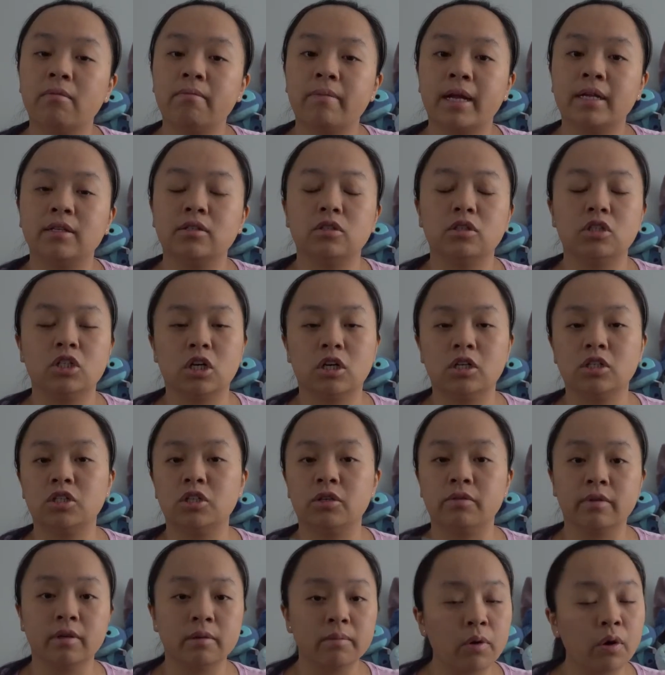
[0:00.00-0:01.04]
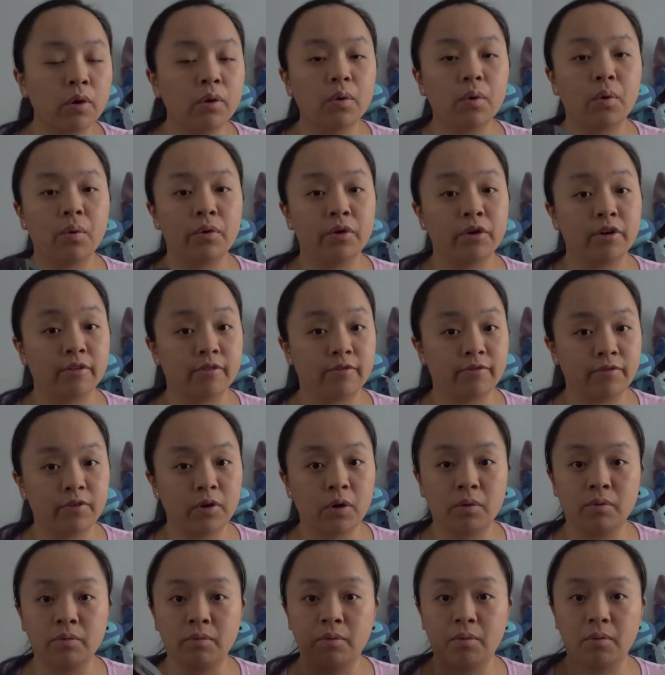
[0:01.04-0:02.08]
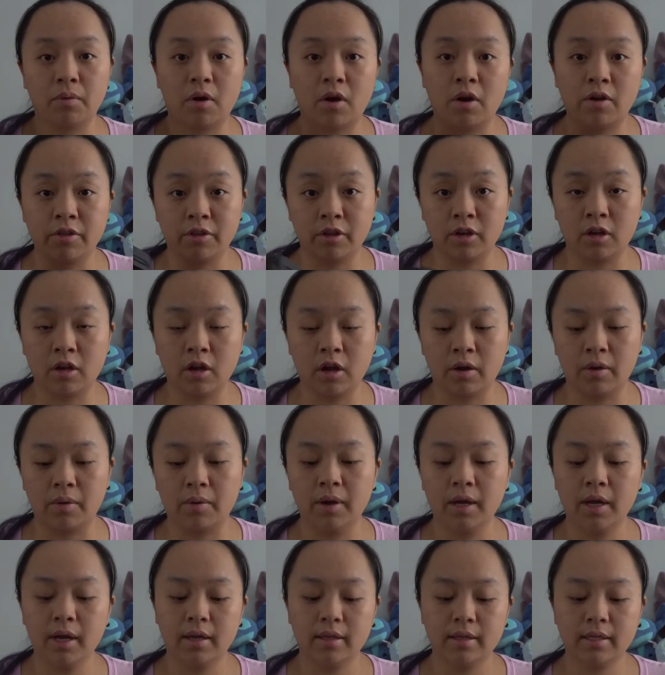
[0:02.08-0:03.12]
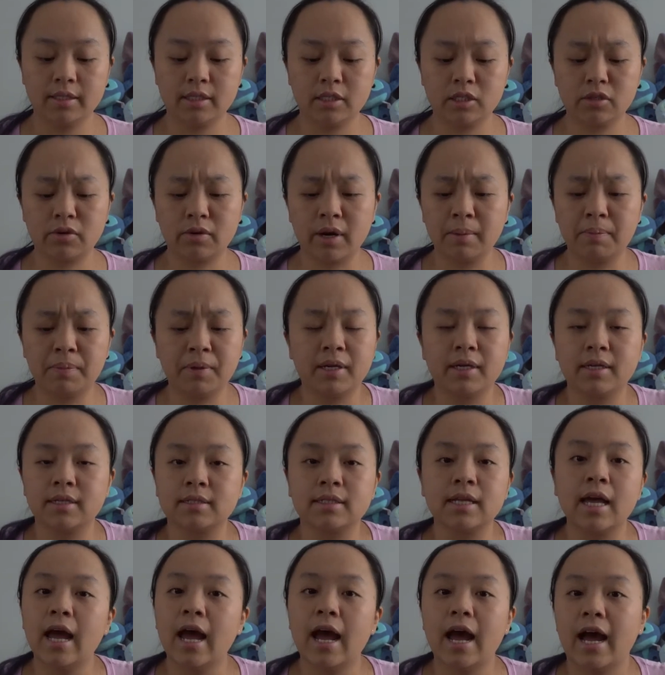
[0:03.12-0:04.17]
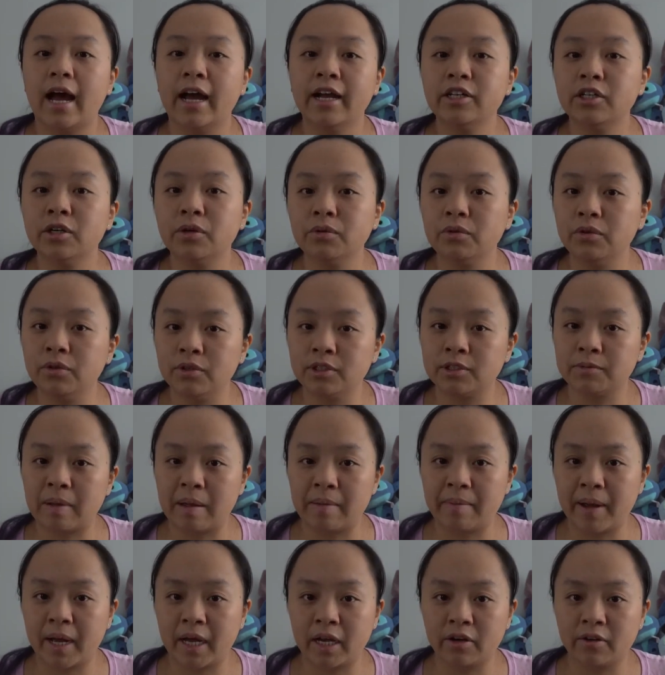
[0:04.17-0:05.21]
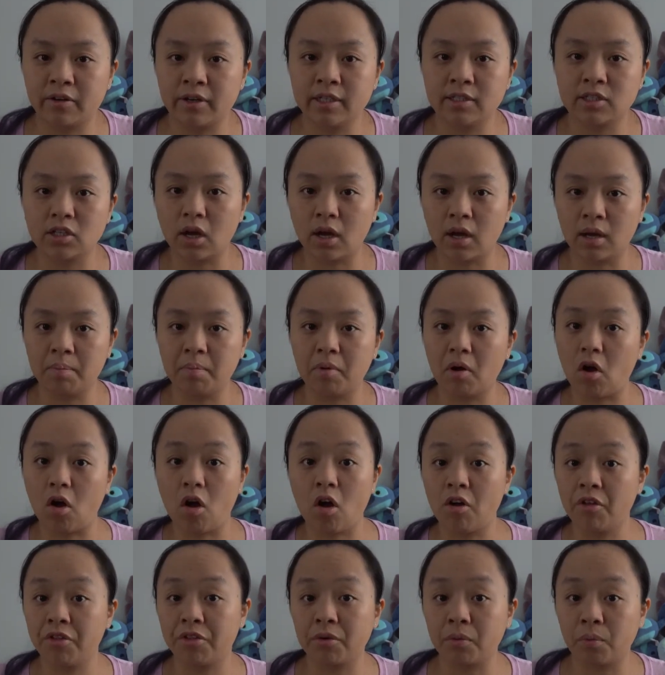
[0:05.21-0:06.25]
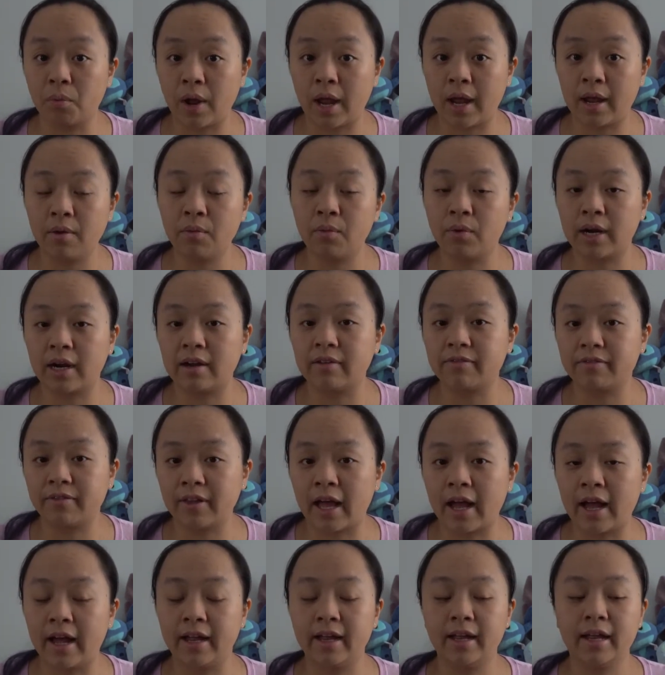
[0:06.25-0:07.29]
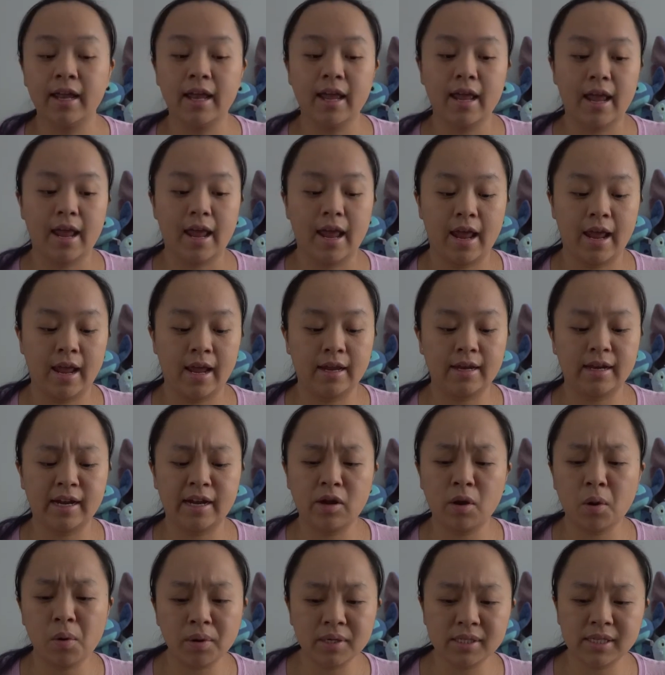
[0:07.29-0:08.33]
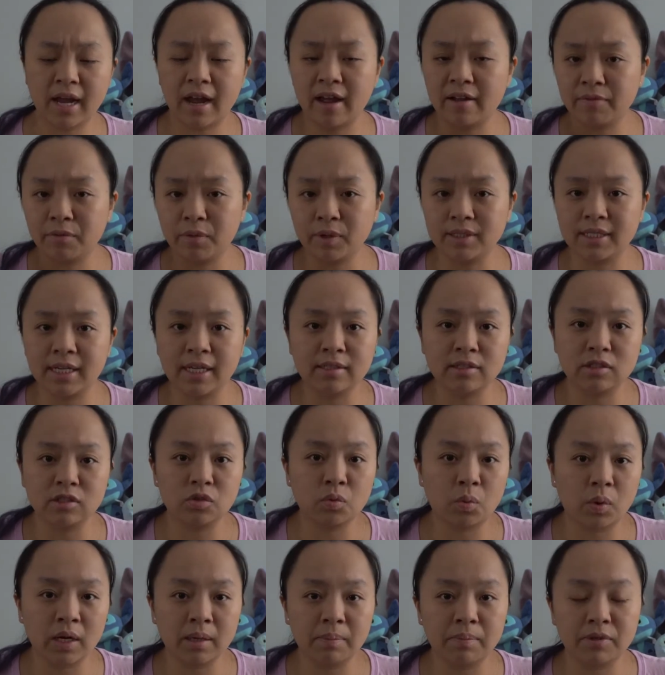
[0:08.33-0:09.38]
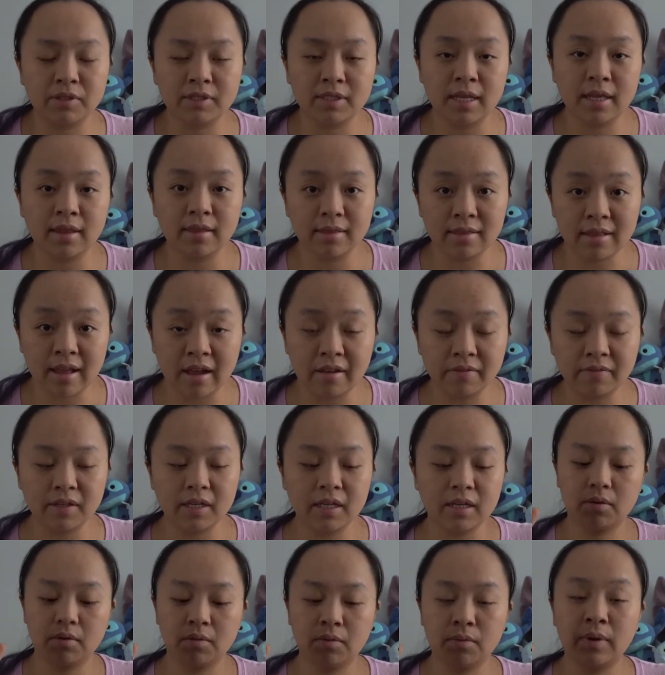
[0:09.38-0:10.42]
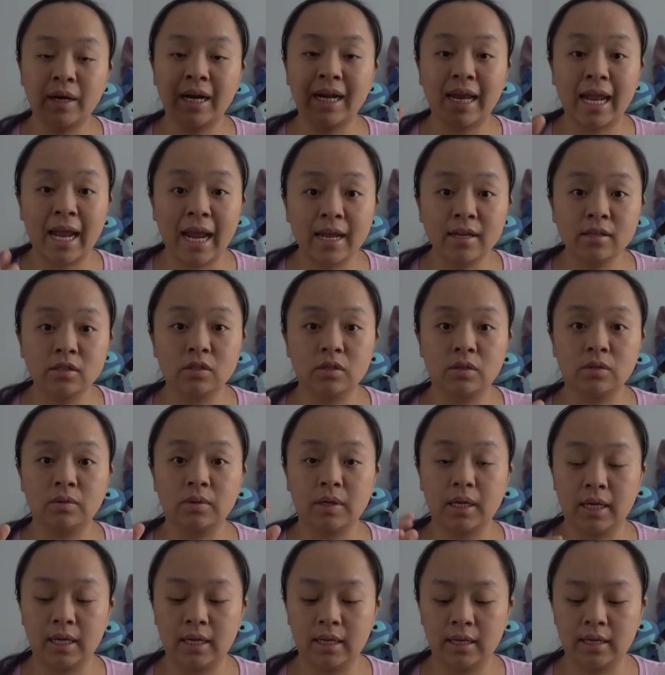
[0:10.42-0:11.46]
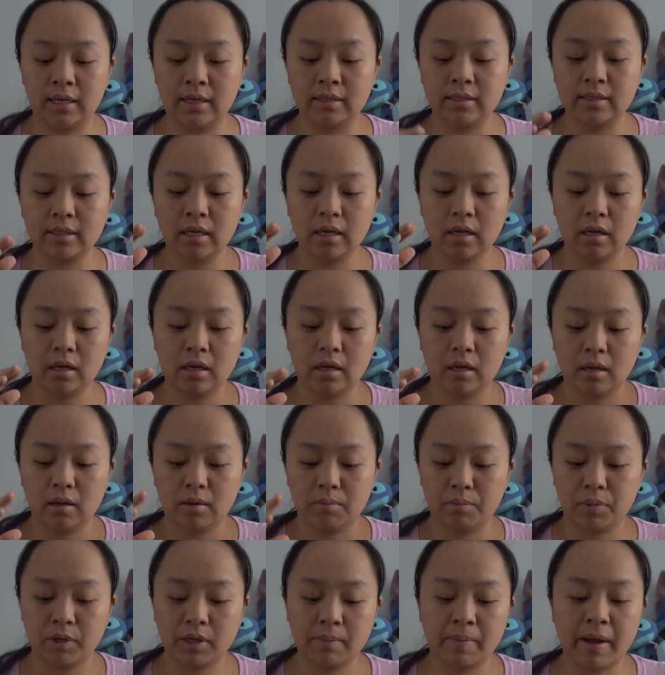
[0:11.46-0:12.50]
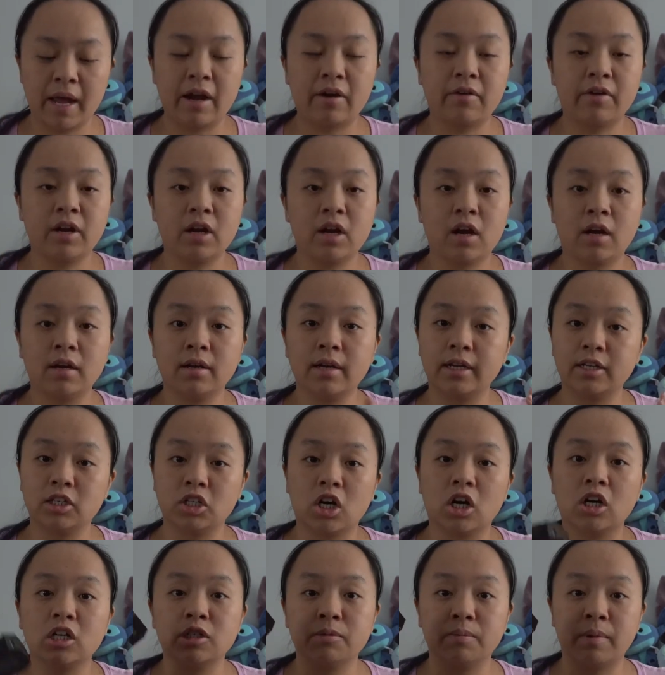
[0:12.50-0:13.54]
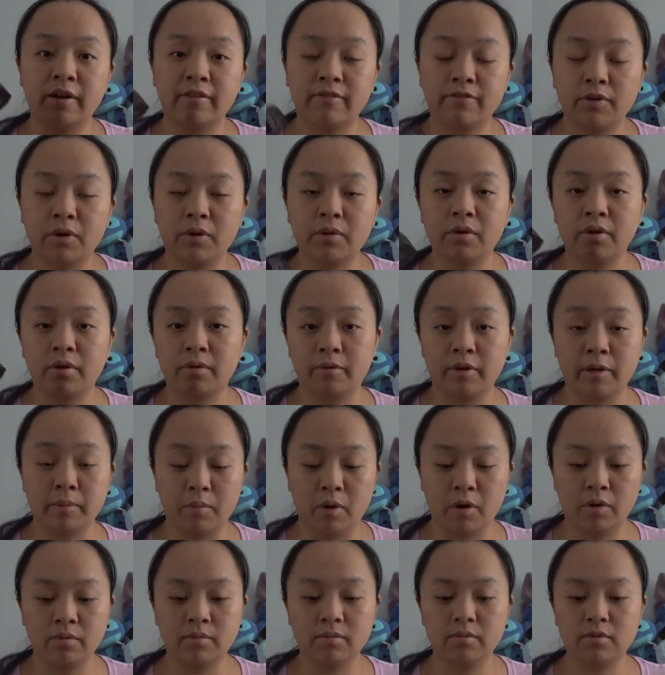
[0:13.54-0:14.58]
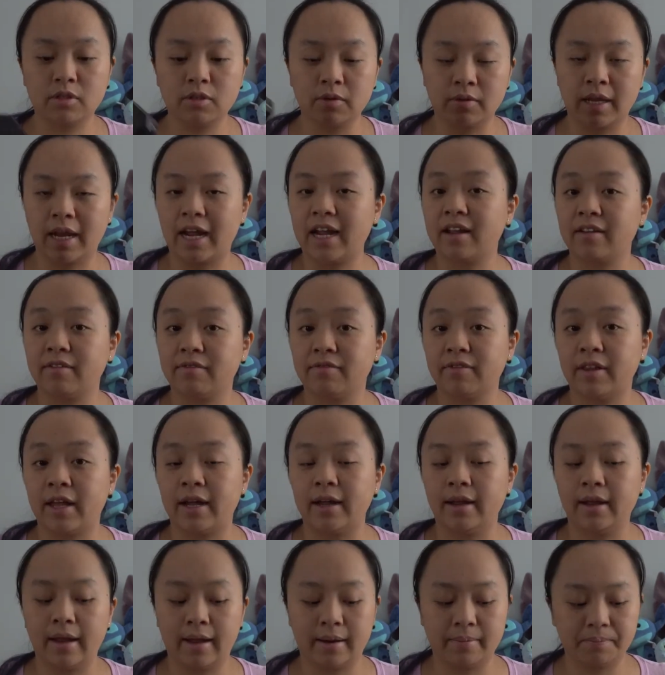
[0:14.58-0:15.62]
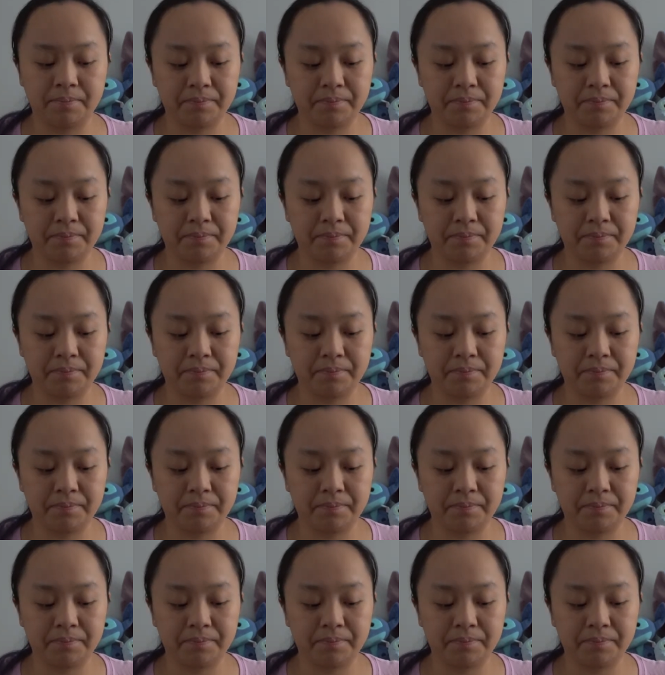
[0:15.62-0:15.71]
bank to charge your remote or your phone on the go. This is great because I don't use my batteries up all the way when I fly, and I always have 10 to 20% left. What I can do is put the battery on and charge my phone or remote so that I can fly again.